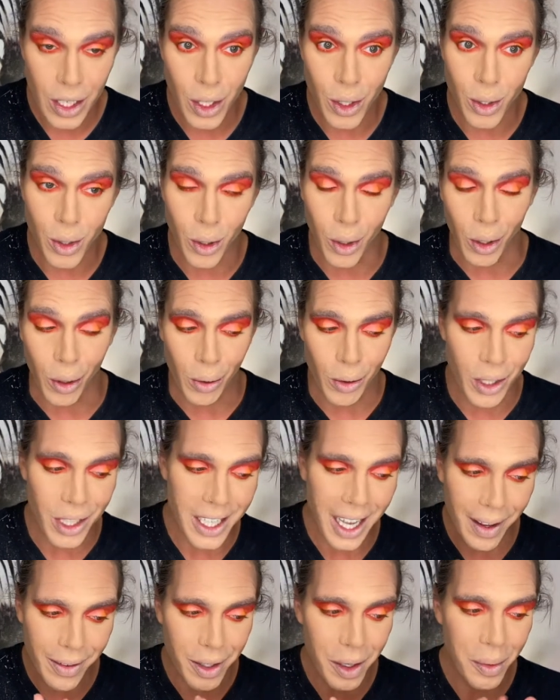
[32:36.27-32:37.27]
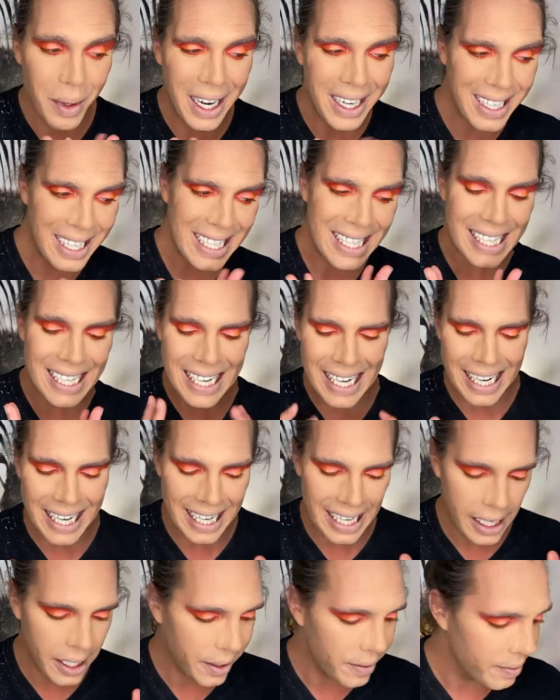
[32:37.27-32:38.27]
So you just have to wait and see.